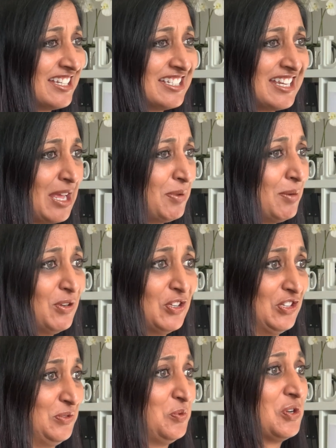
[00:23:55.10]
today, people are
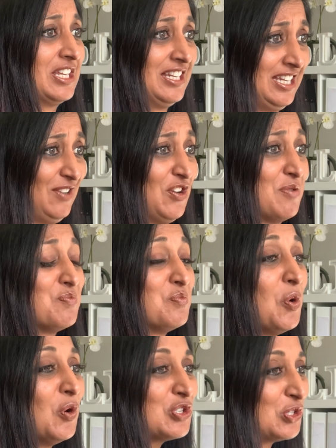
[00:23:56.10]
going to want even
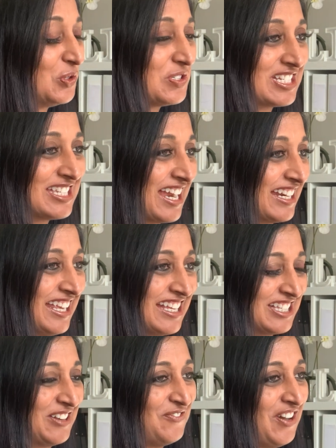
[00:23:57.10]
more tools and
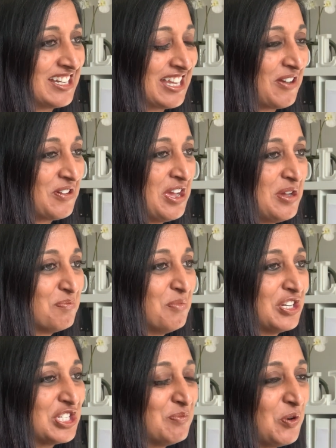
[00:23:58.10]
techniques and find out
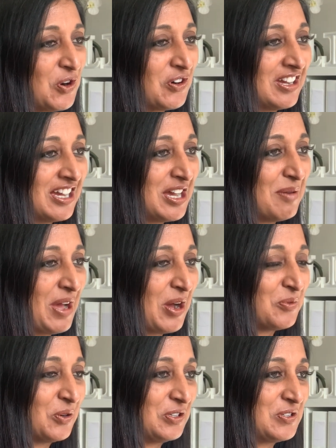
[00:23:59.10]
much more about
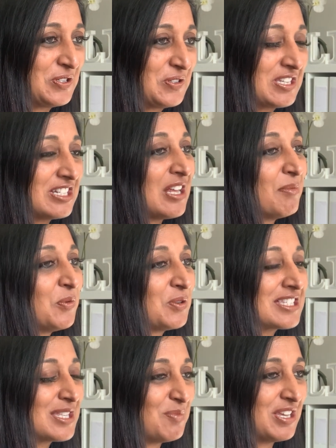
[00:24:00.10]
what you do. So tell me,
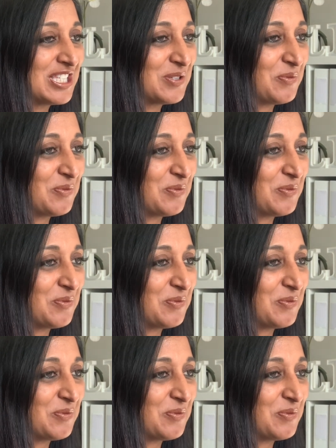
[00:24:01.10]
what's the best